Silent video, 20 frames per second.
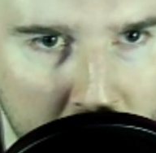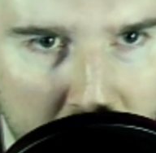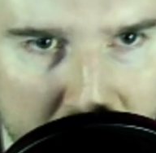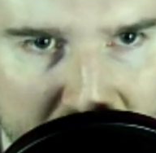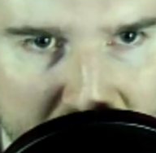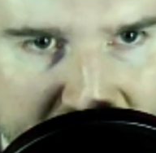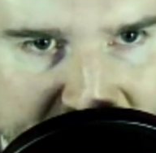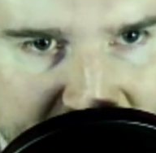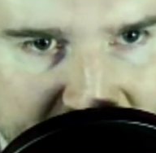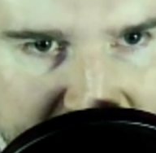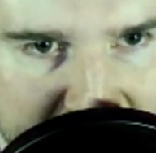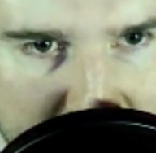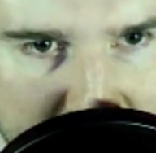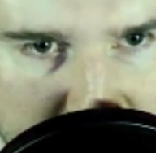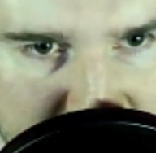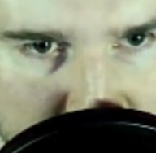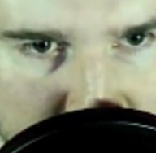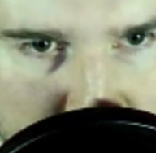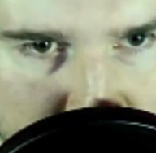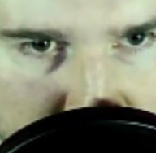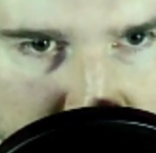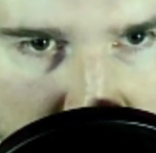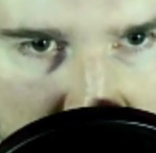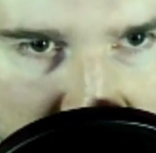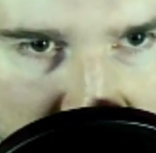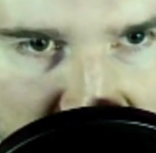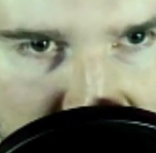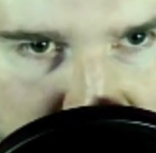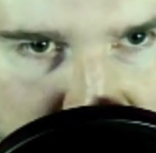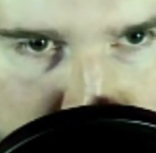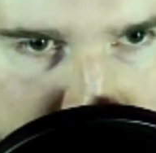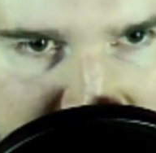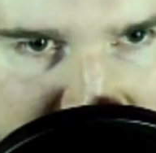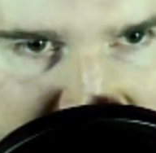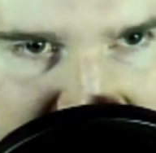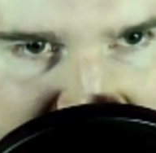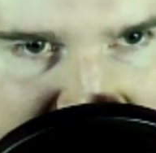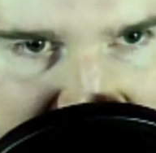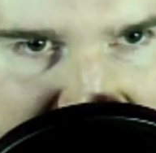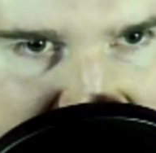Last 10 games for Chicago,
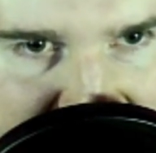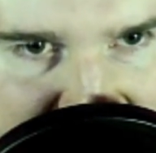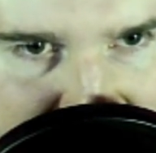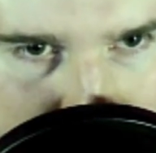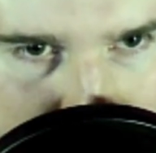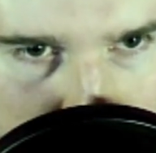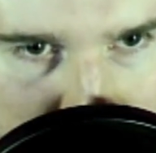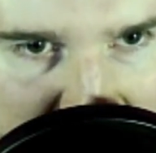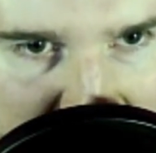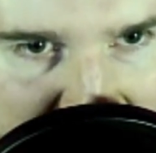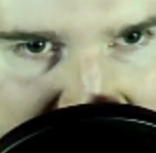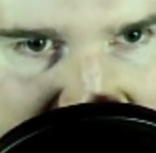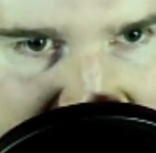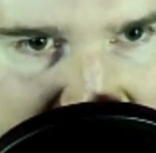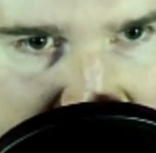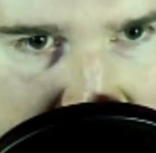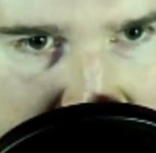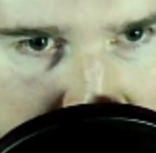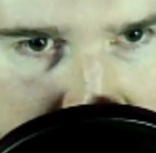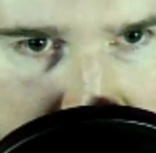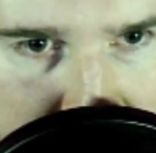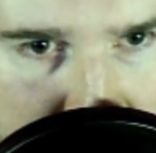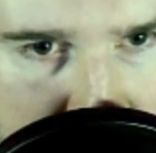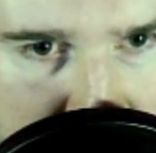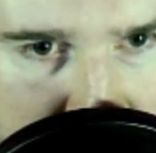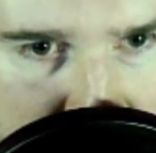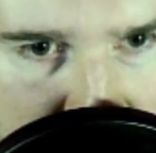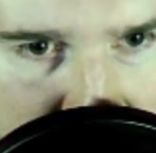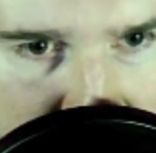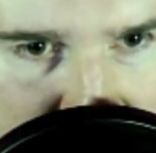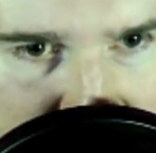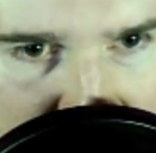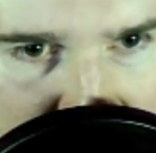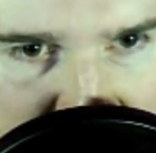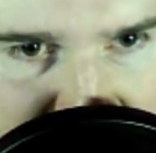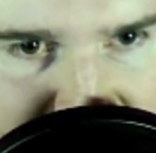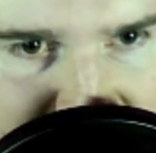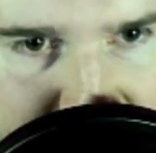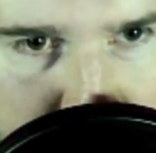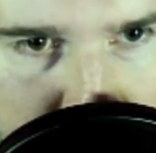3-7 in their last 10,
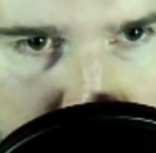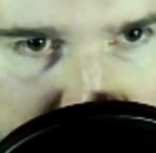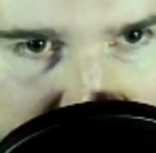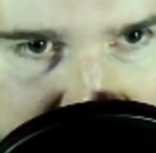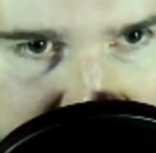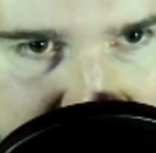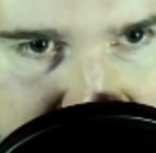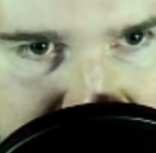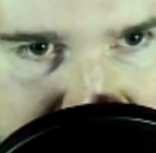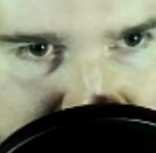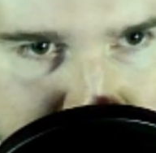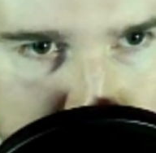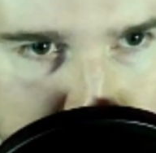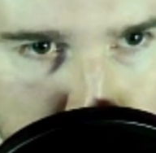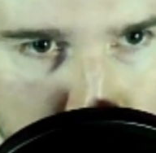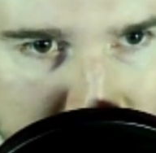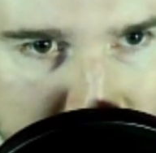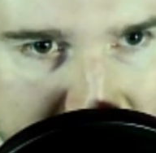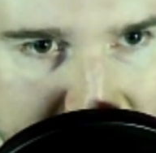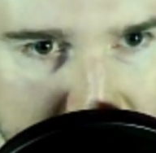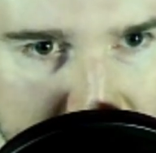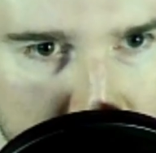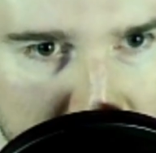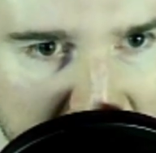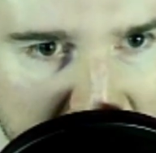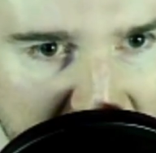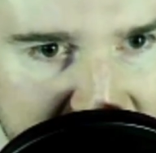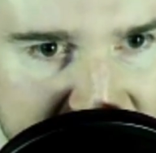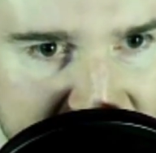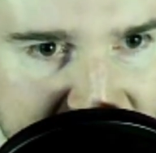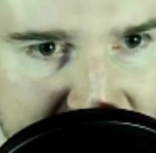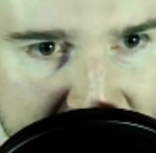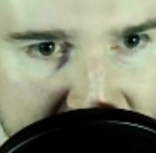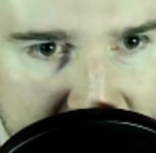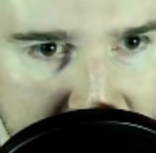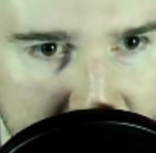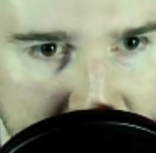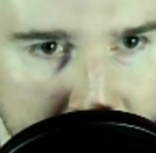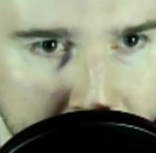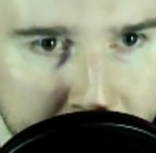Nashville 8-2 in their last
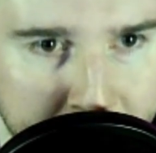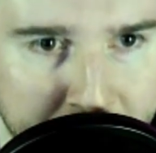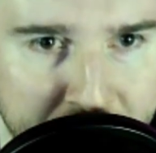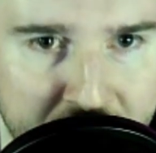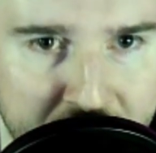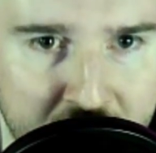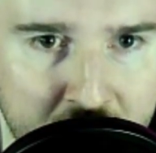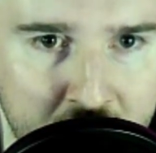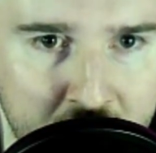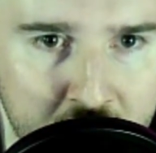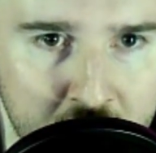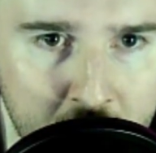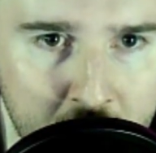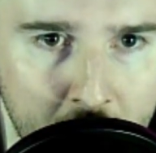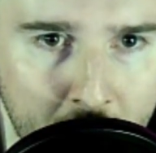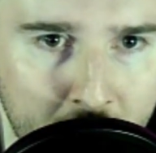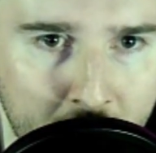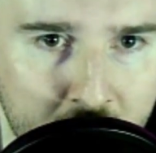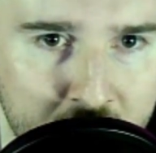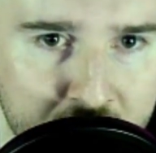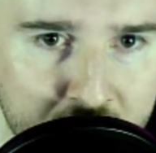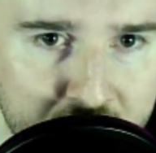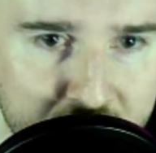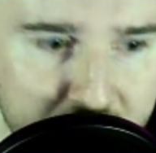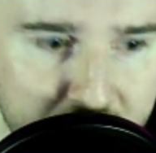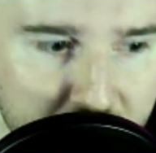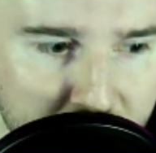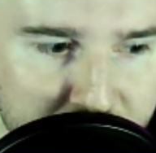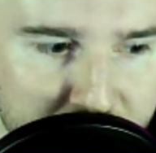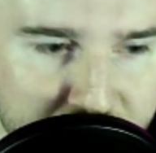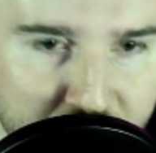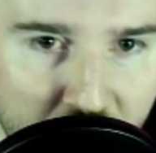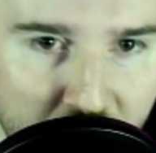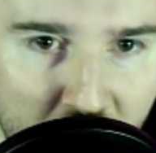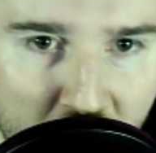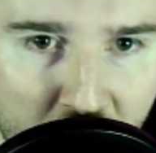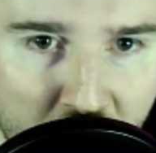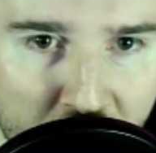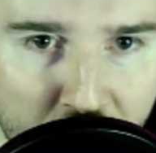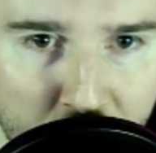10. You know,
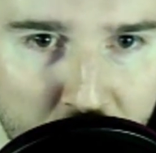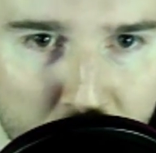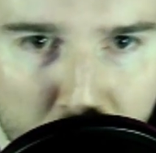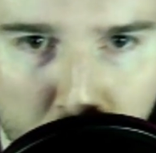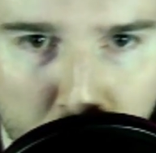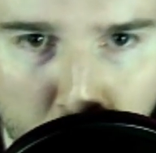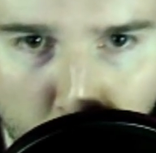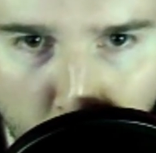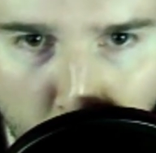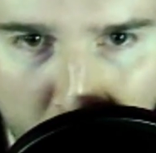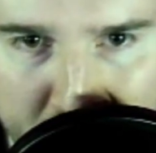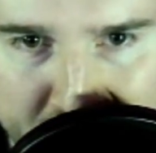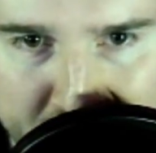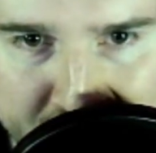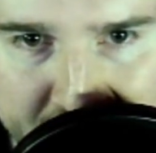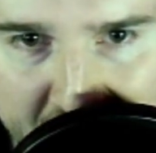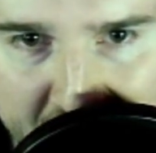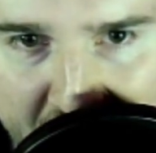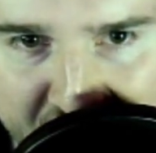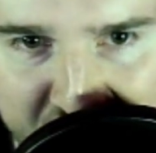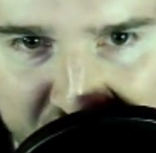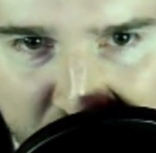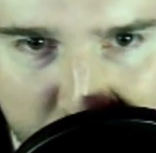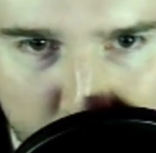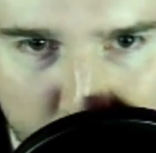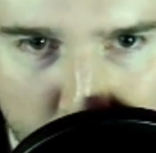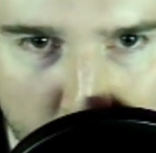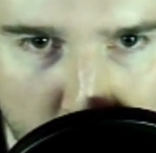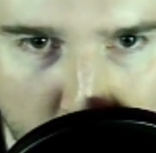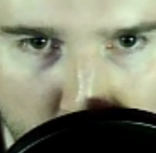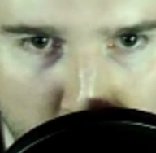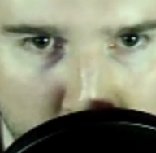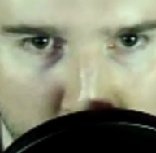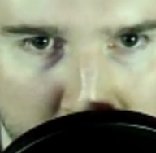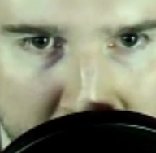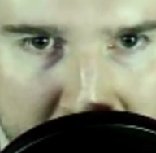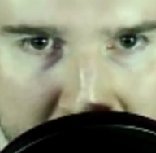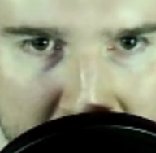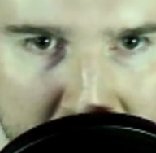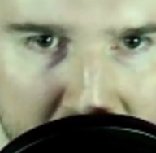Chicago 1-5 on the
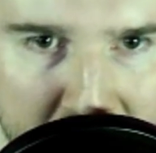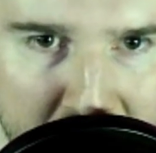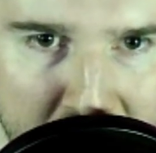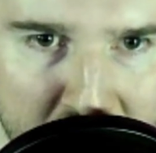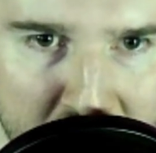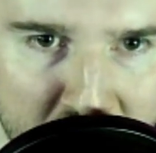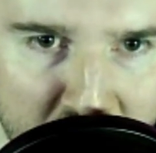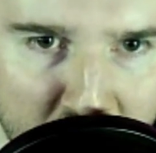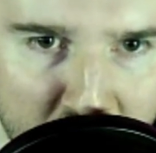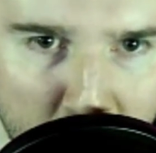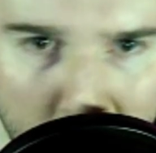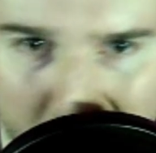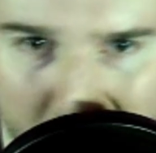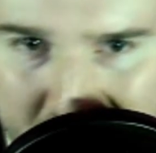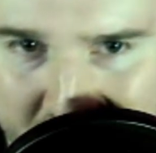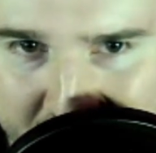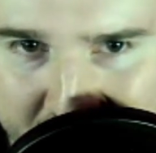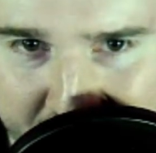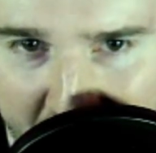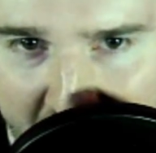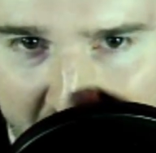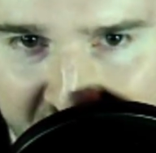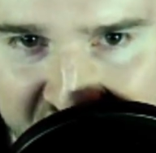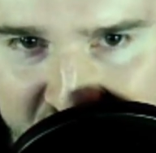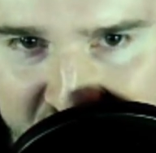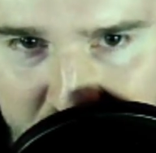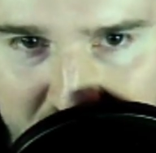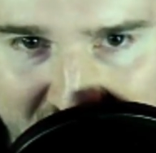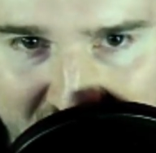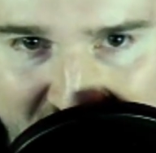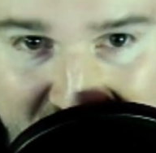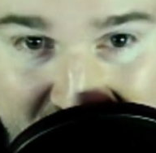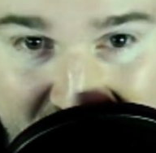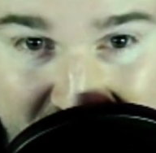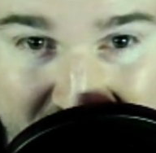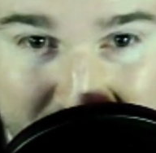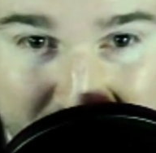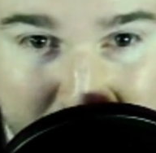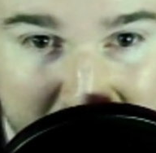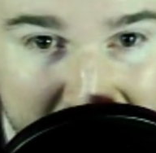road, 1-5 in their last
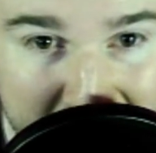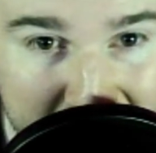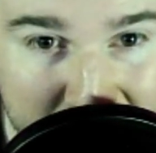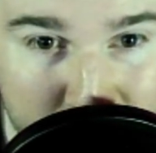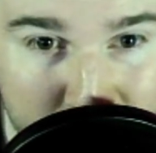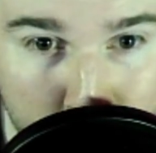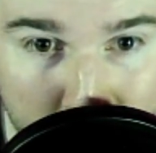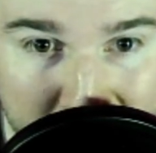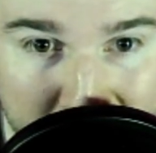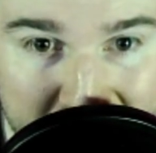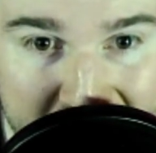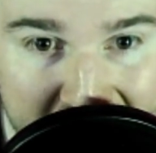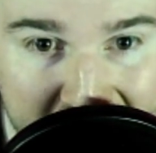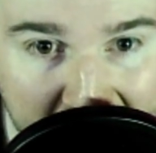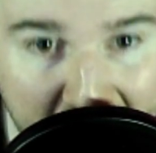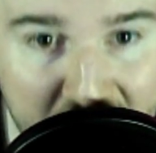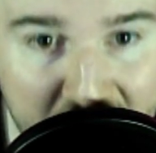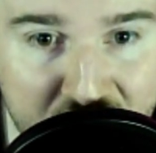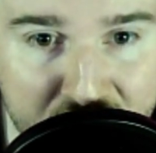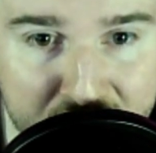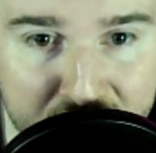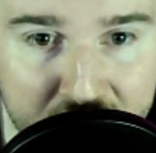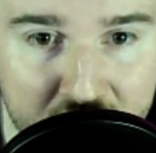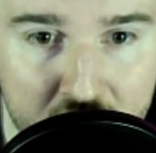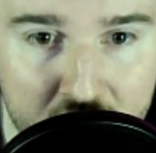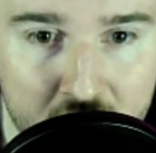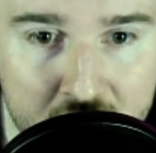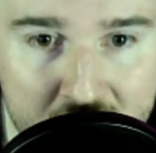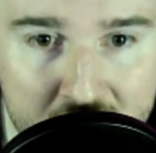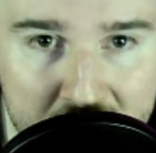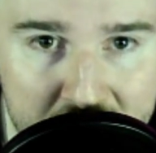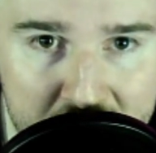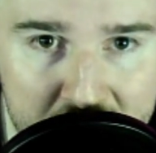6 meetings with Nashville.